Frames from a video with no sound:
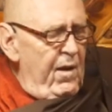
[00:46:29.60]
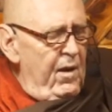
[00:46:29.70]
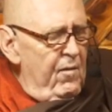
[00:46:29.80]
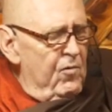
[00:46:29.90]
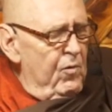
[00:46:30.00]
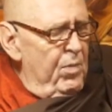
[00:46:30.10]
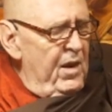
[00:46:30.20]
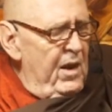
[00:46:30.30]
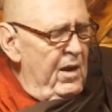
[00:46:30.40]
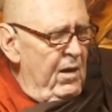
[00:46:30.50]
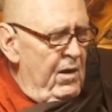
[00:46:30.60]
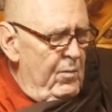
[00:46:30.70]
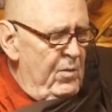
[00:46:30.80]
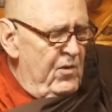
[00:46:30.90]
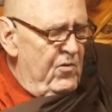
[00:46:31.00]
After paying
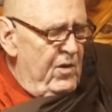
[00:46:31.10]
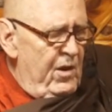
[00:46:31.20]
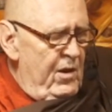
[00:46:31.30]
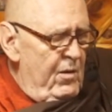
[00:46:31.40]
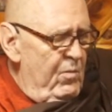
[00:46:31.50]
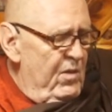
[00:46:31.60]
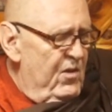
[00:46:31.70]
homage to him,